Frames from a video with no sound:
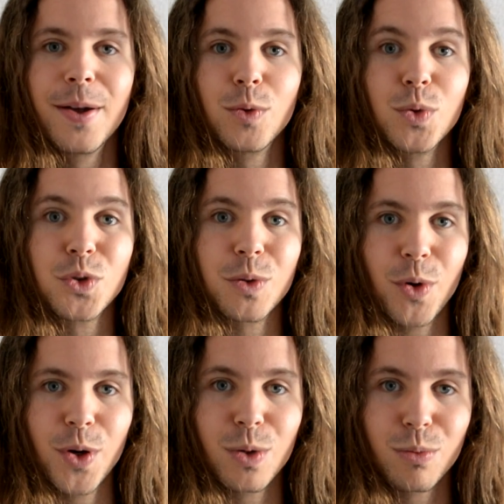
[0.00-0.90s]
do some
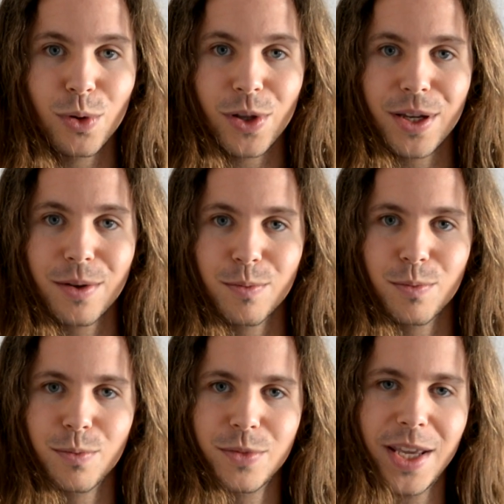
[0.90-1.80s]
oil pulling.
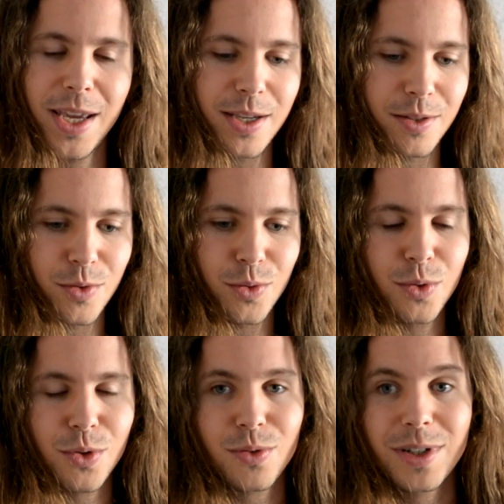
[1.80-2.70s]
Take 2
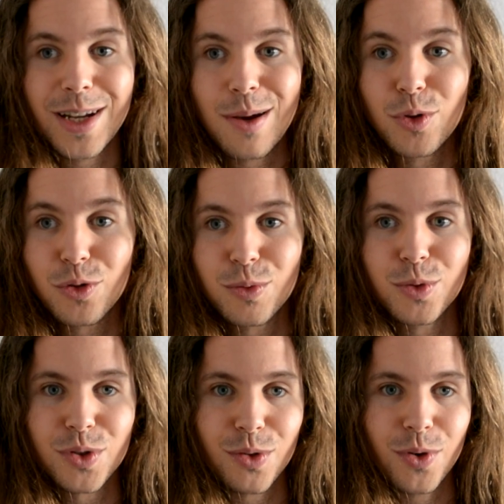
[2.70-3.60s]
to 3
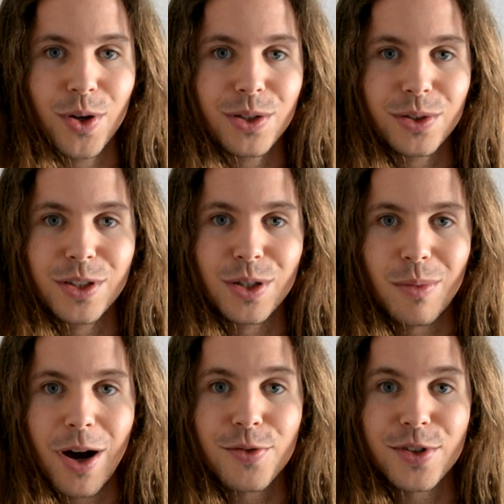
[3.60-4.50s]
tablespoons of oil in your
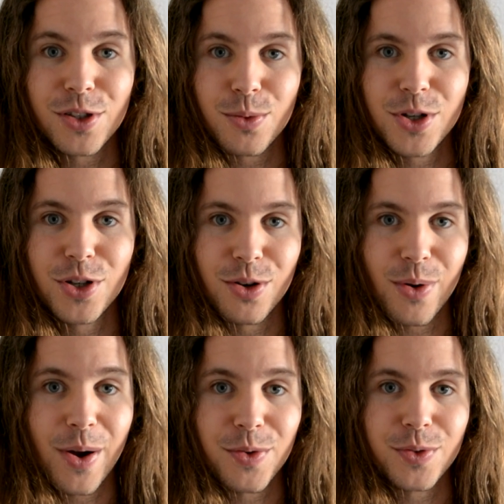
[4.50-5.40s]
mouth and squish it
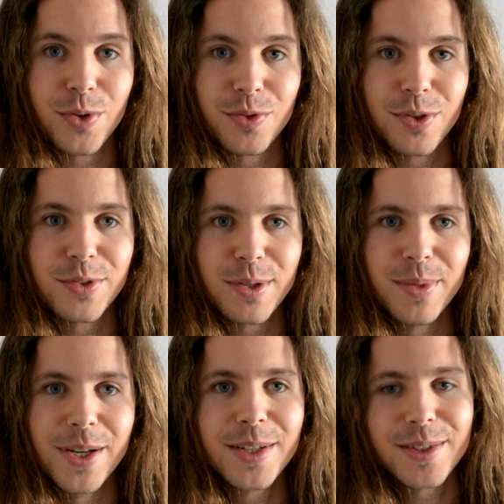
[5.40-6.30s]
around for 15
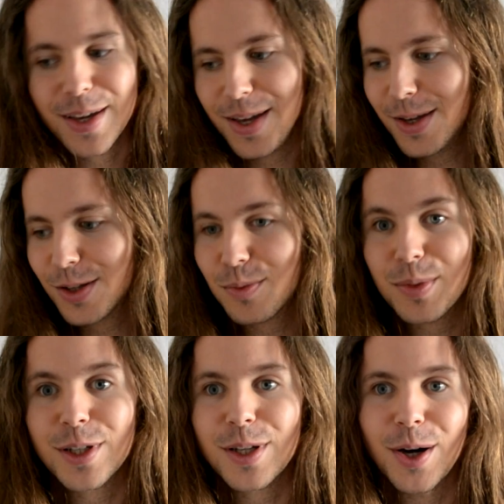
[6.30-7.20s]
minutes.
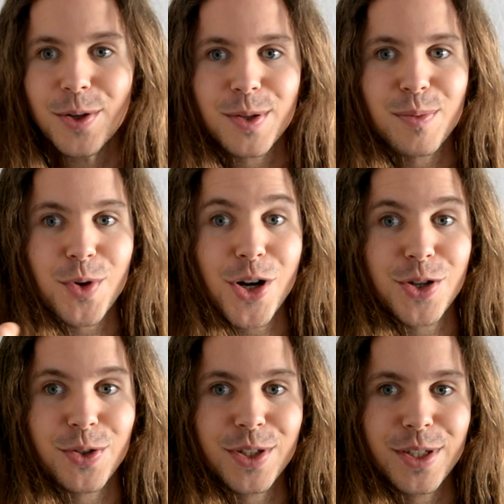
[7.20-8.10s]
Spit it out and
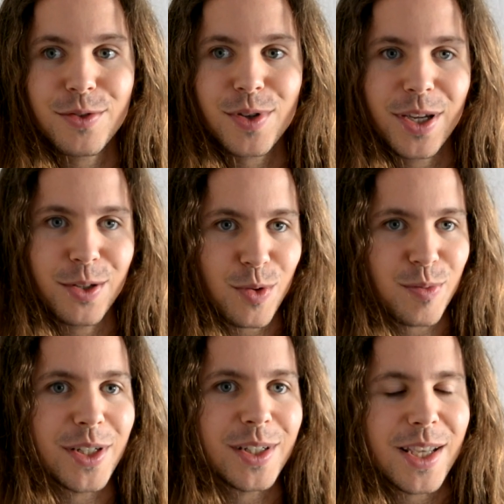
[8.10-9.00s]
brush your teeth and
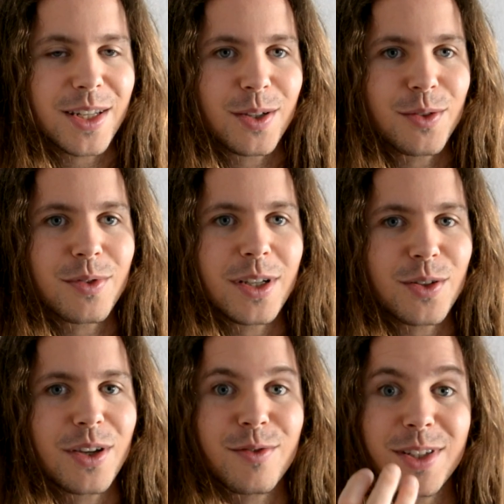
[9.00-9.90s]
repeat it as often
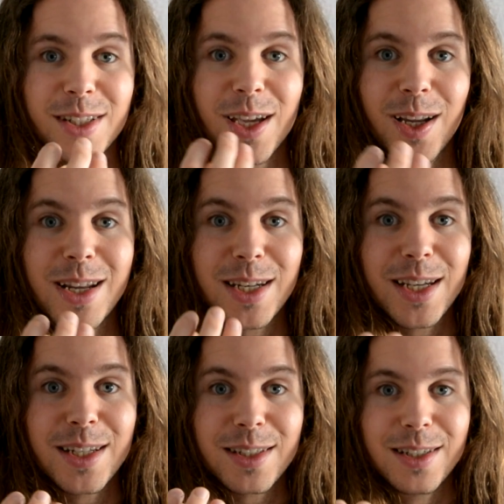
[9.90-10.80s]
as you have this garlic
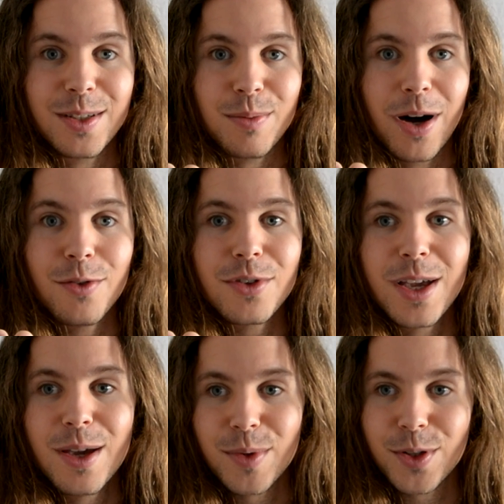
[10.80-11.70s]
taste in your mouth,
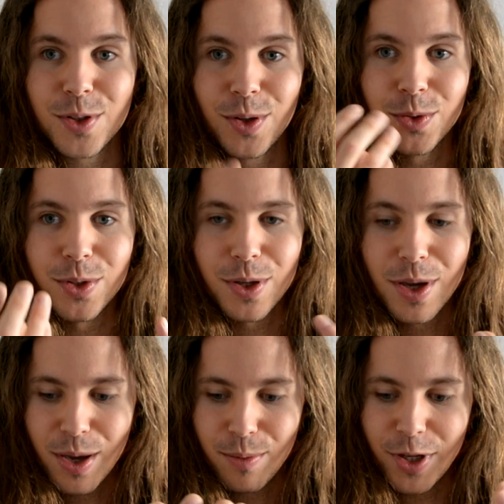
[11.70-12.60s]
because all the
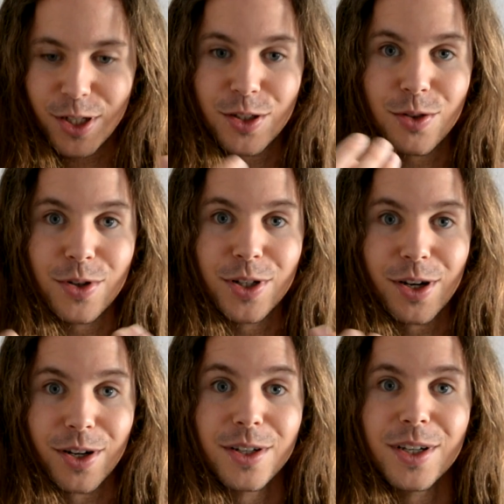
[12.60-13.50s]
bacteria